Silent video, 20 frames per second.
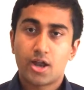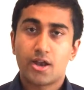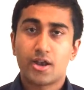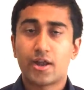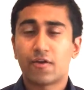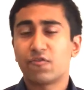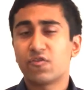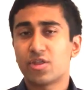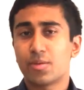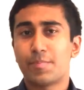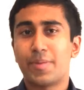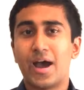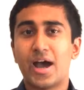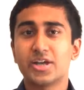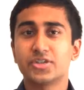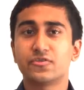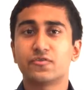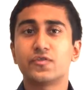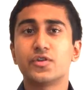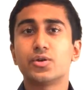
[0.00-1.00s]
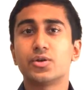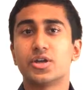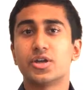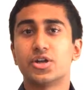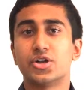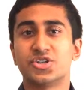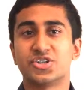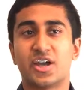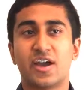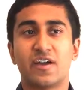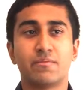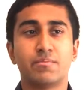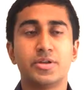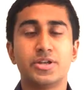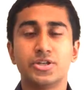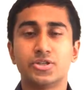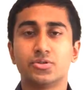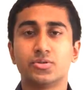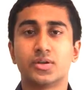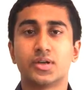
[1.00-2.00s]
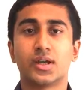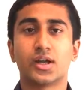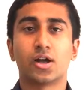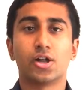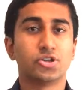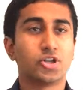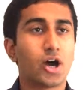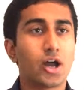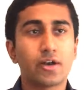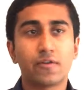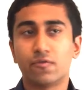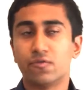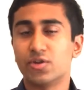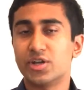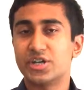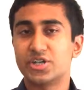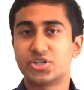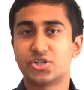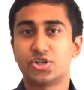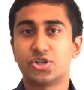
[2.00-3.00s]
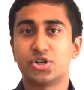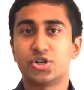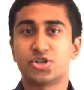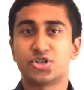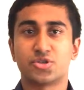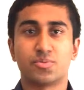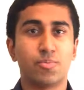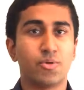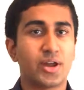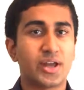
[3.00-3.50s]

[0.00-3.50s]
Now, for the past few years, I've been doing a lot of research,